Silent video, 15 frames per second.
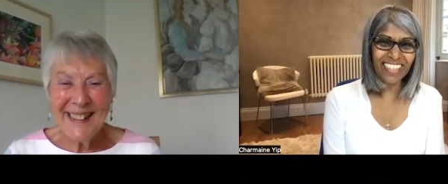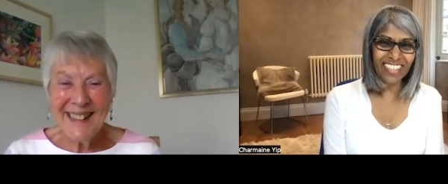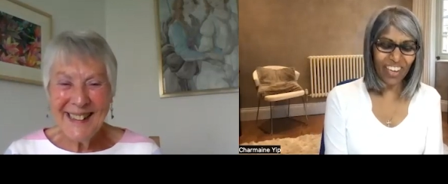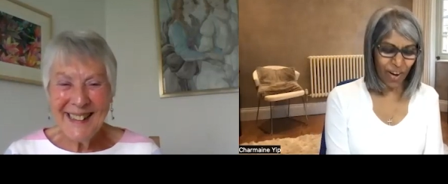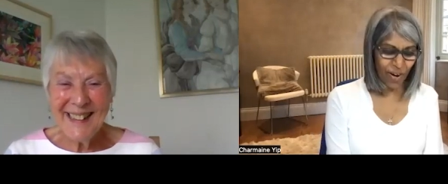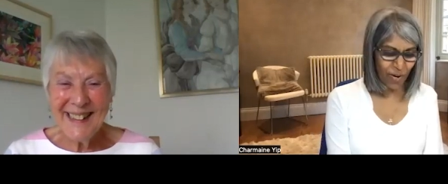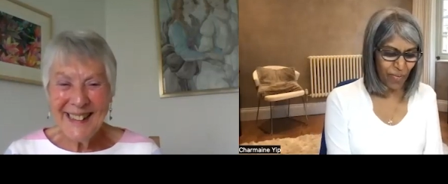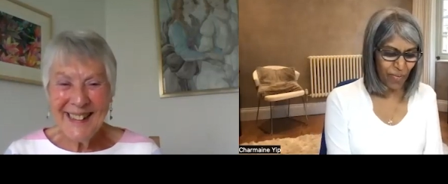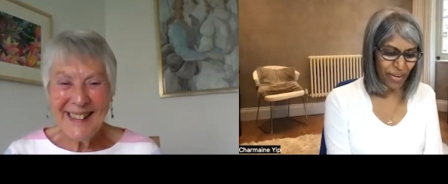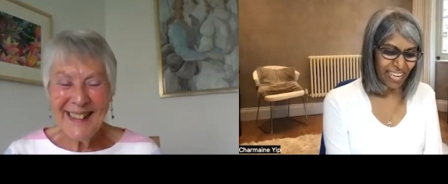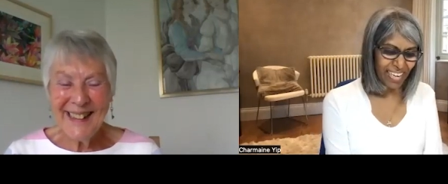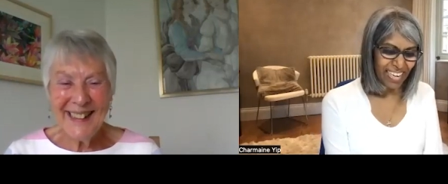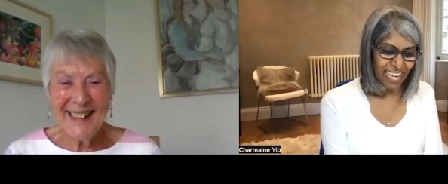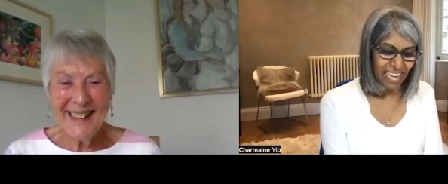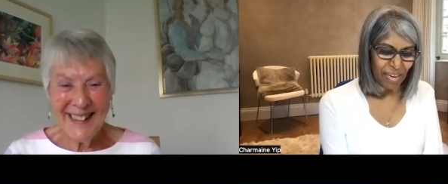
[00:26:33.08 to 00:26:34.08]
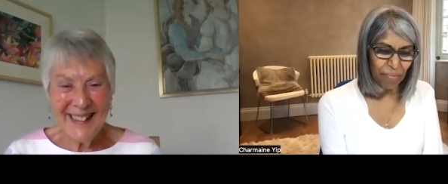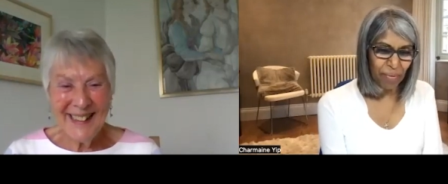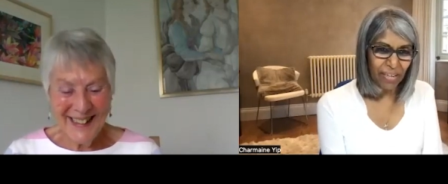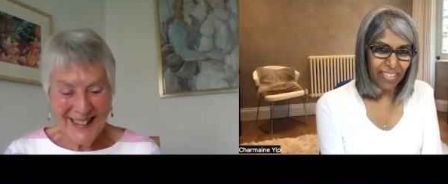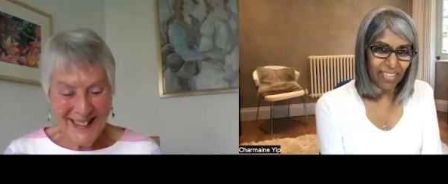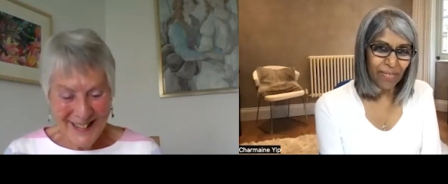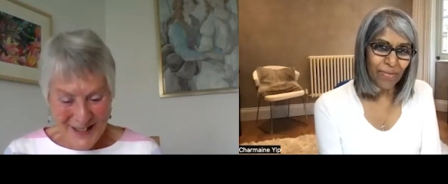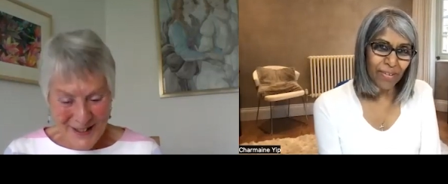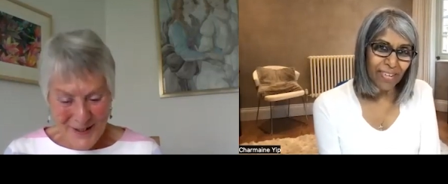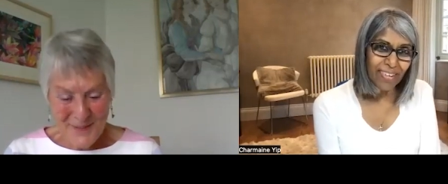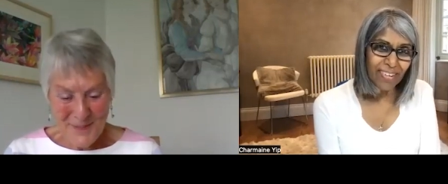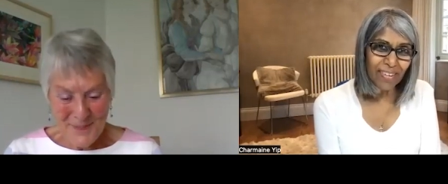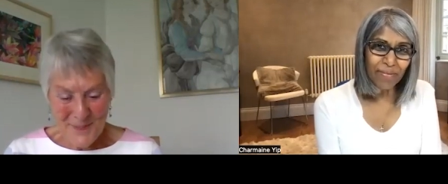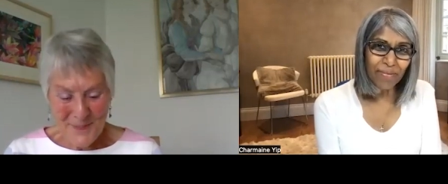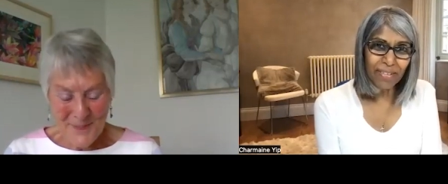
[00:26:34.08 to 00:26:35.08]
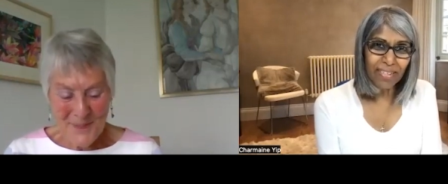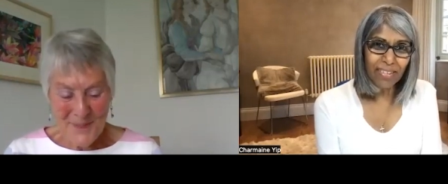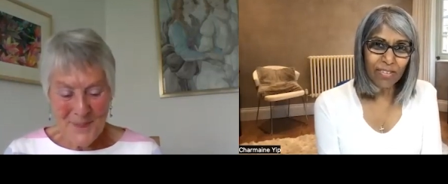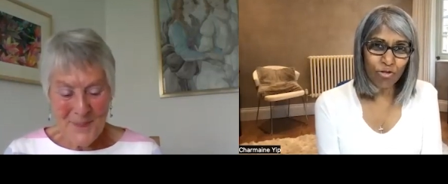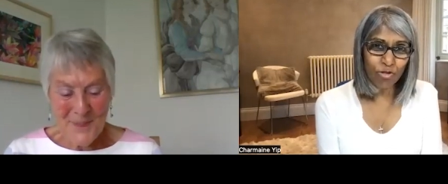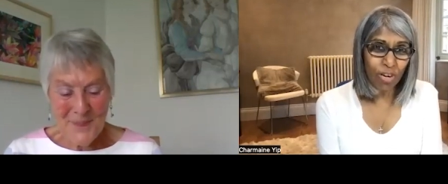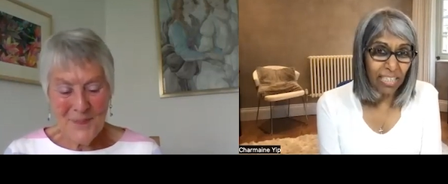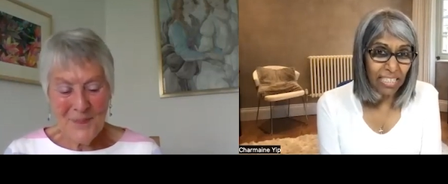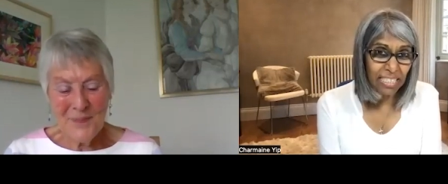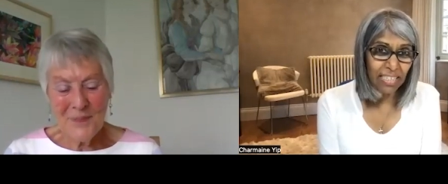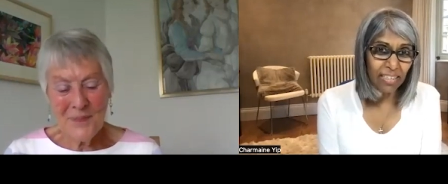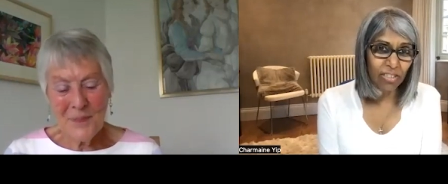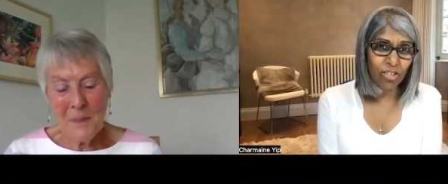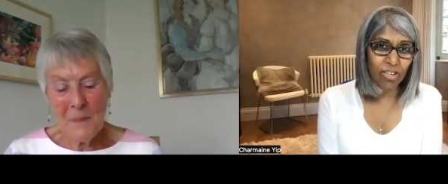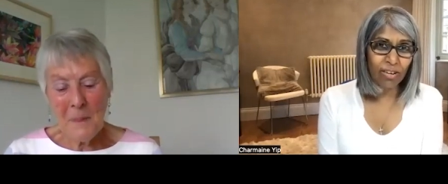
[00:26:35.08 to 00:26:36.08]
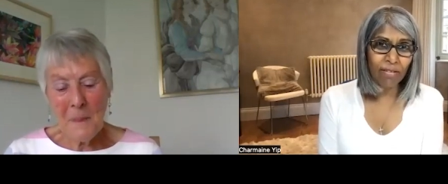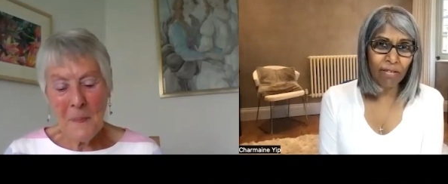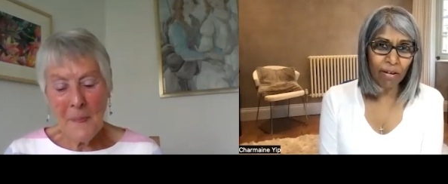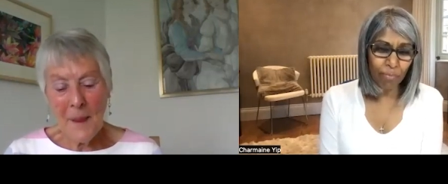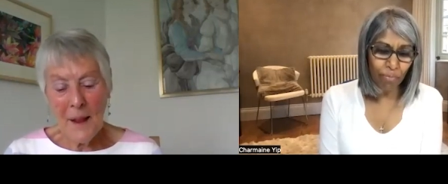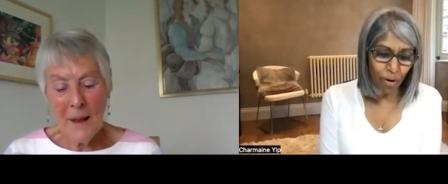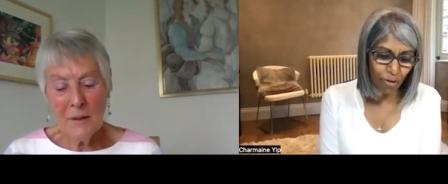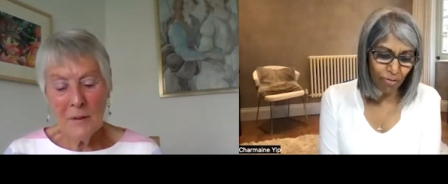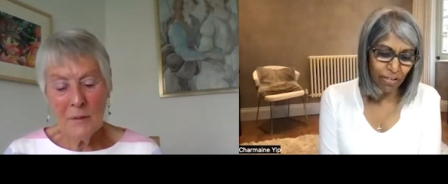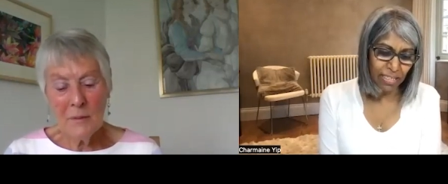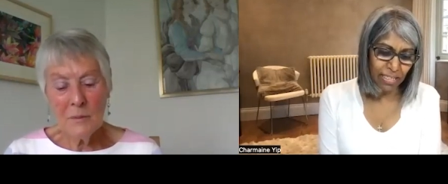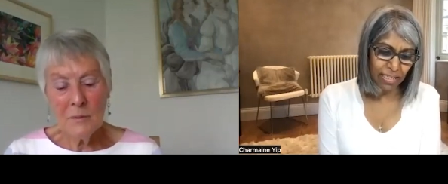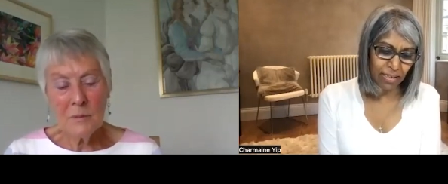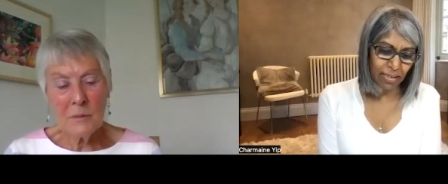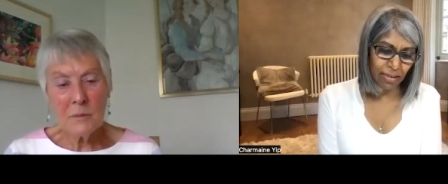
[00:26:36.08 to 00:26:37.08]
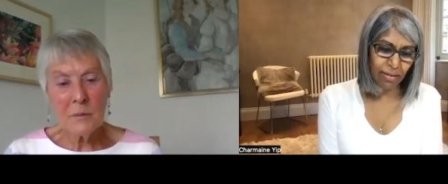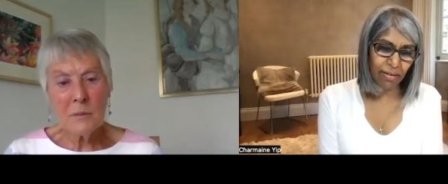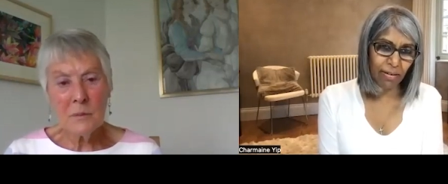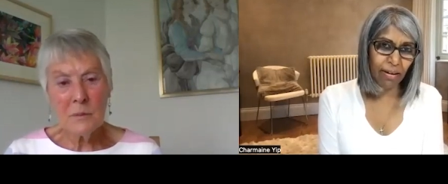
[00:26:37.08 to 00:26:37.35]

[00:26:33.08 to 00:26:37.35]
Speaker 1: there's hope. But working with drug addiction and poverty